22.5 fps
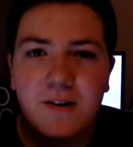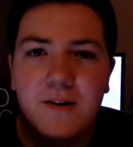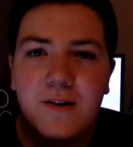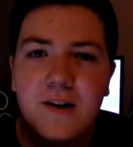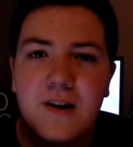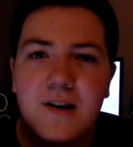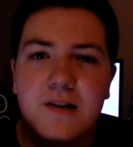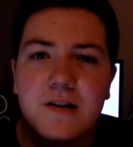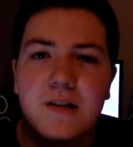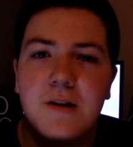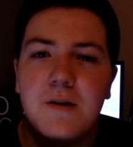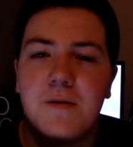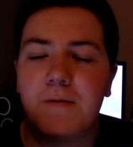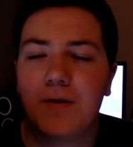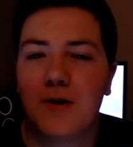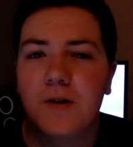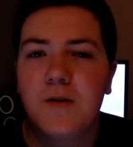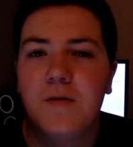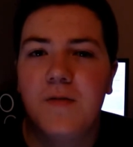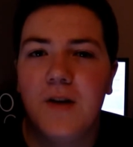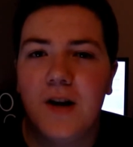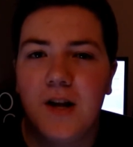Just because your
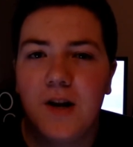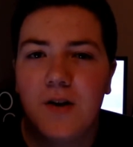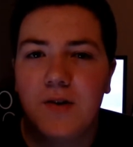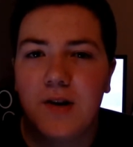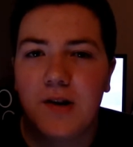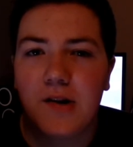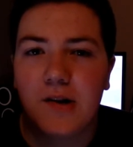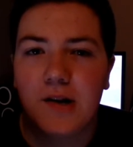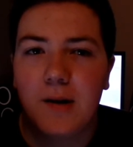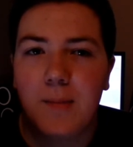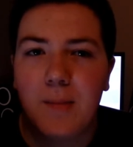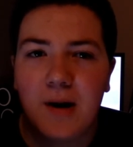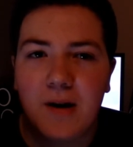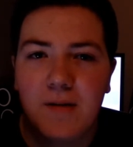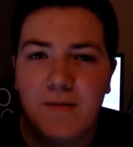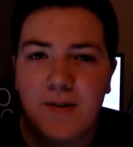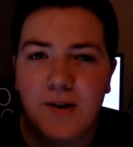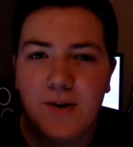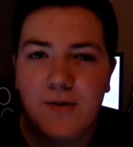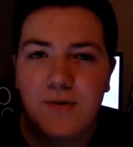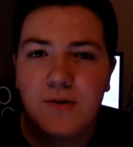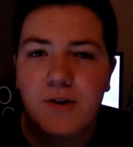first video doesn't get many
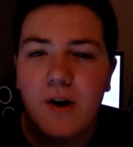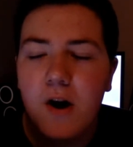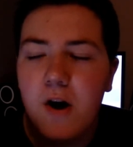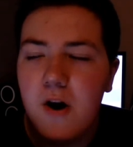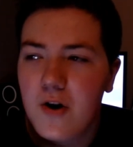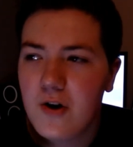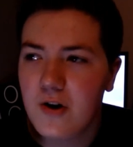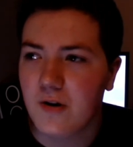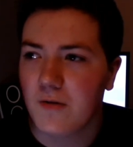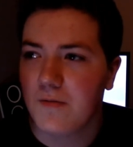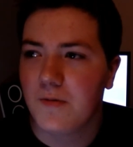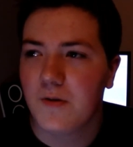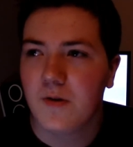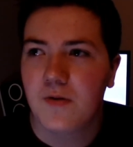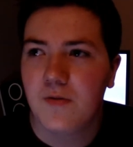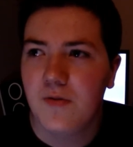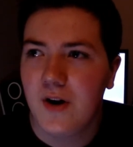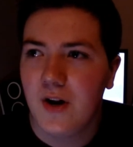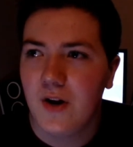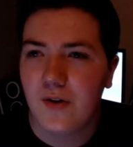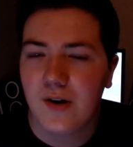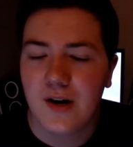views, or your
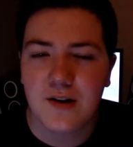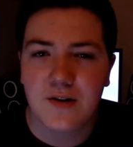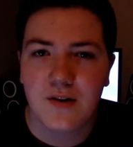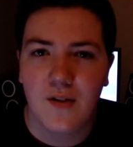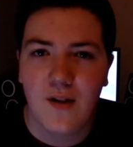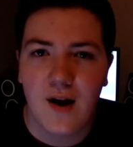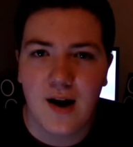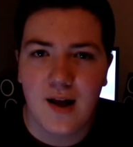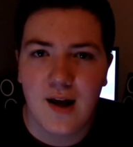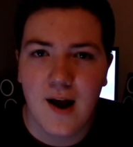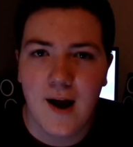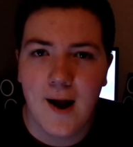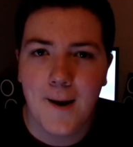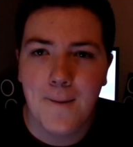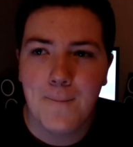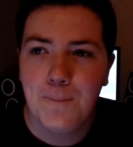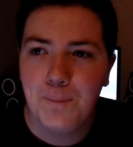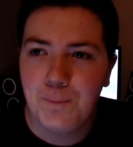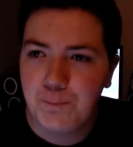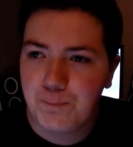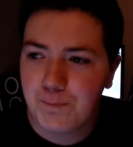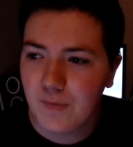first video gets a lot of
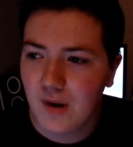hate,